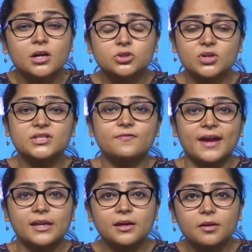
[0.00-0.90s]
So it's
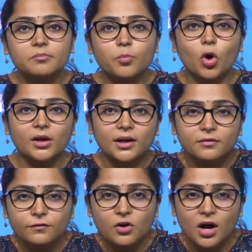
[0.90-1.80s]
very
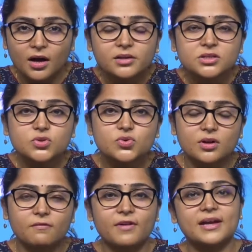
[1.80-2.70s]
important for us to
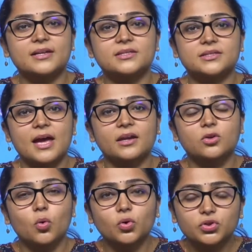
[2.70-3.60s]
revise
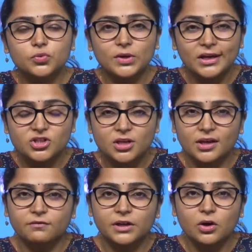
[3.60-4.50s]
and go through each and
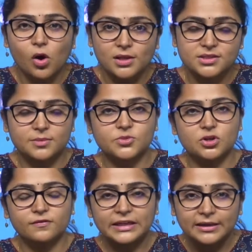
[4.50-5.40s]
every concepts
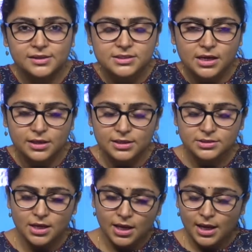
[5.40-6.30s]
of legal
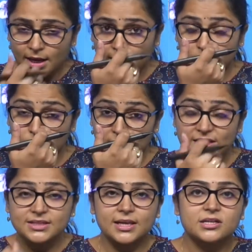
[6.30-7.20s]
studies. In
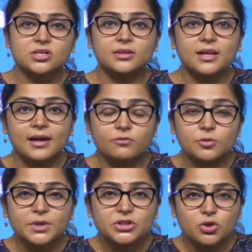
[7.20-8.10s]
today's lesson, I
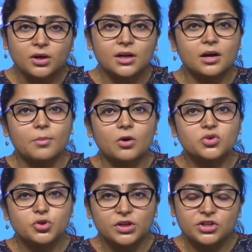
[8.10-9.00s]
would be talking
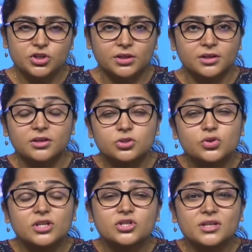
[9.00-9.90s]
about judiciary.
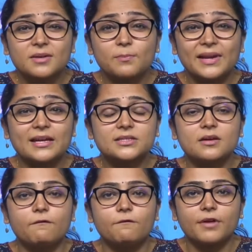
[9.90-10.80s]
Judiciary plays
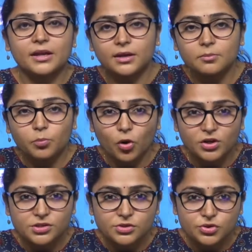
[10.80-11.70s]
a very
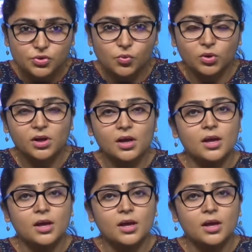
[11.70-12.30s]
important role,